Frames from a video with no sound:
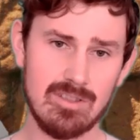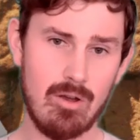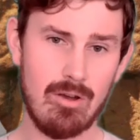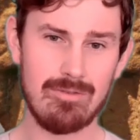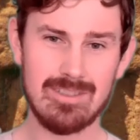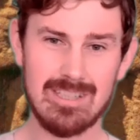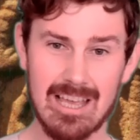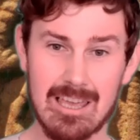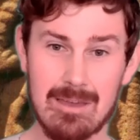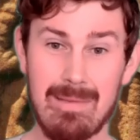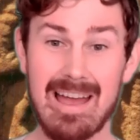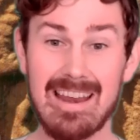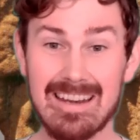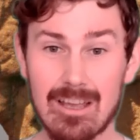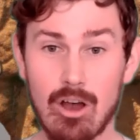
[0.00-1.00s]
So obviously a
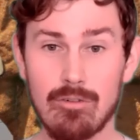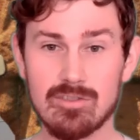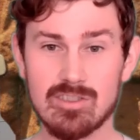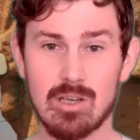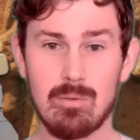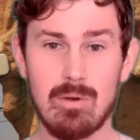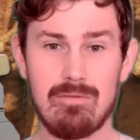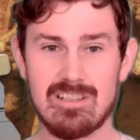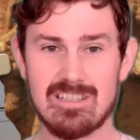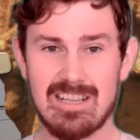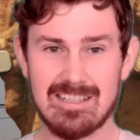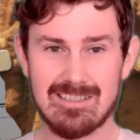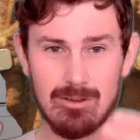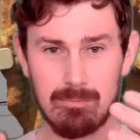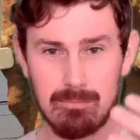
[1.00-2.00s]
commanding officer with his
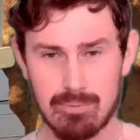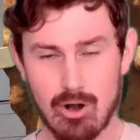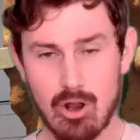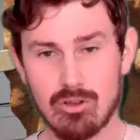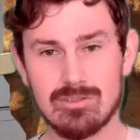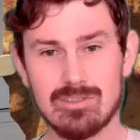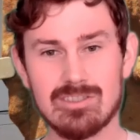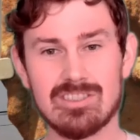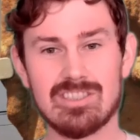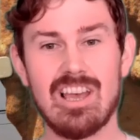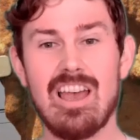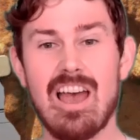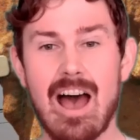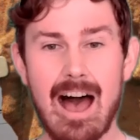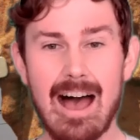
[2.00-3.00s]
little bronze
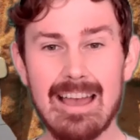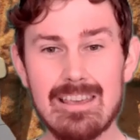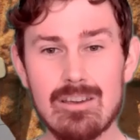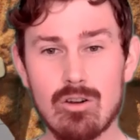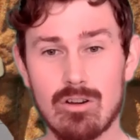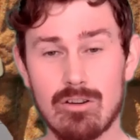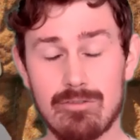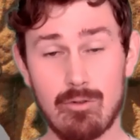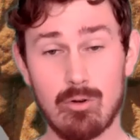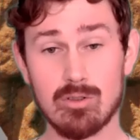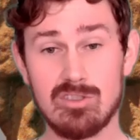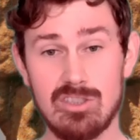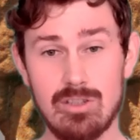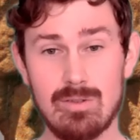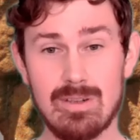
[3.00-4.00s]
icon of
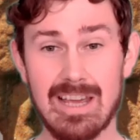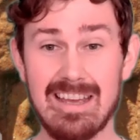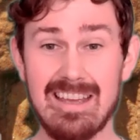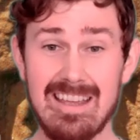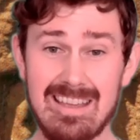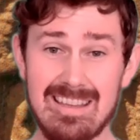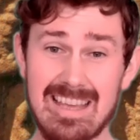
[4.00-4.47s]
Fortuna,